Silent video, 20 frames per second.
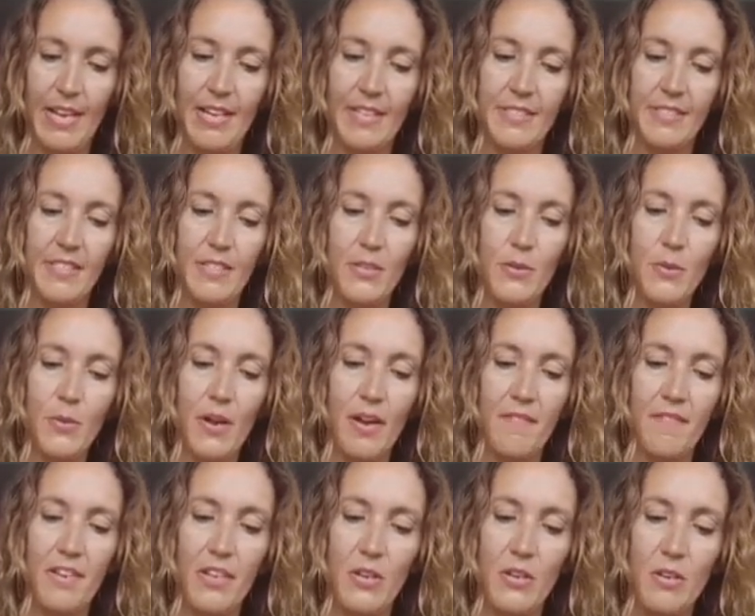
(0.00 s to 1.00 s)
I see you
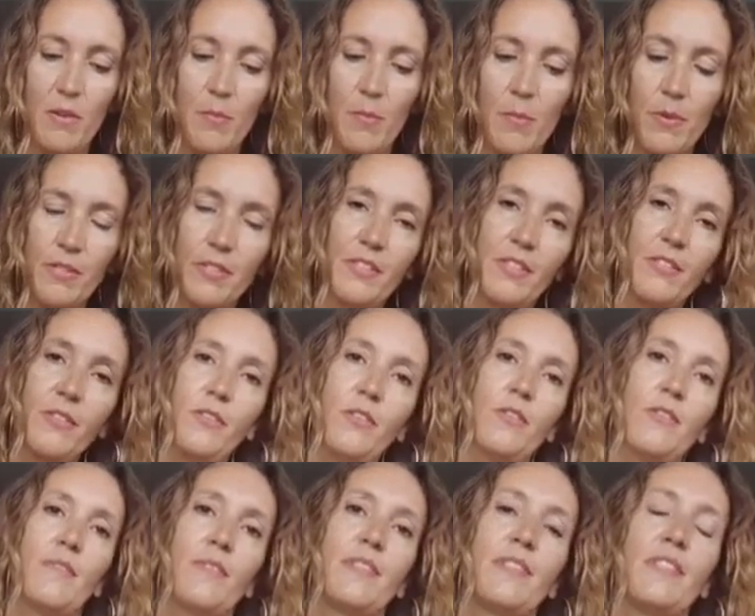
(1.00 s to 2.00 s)
having an important
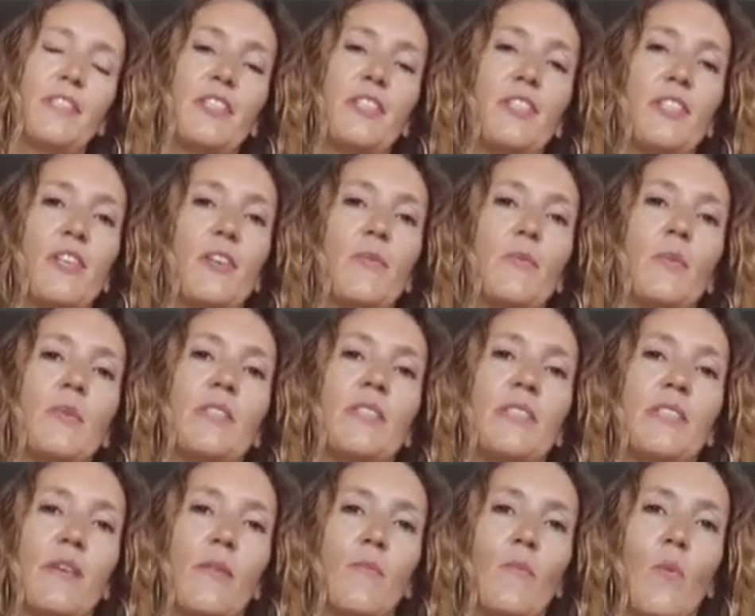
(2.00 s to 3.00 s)
conversation with
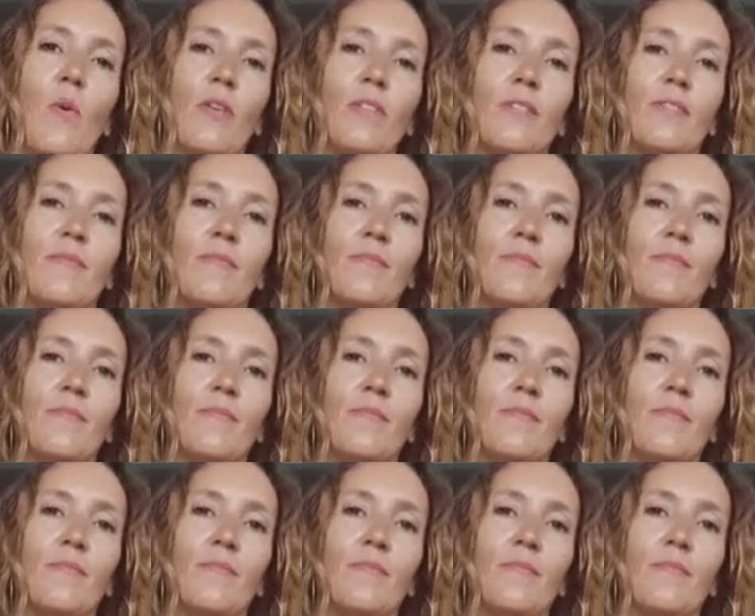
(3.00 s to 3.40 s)
someone.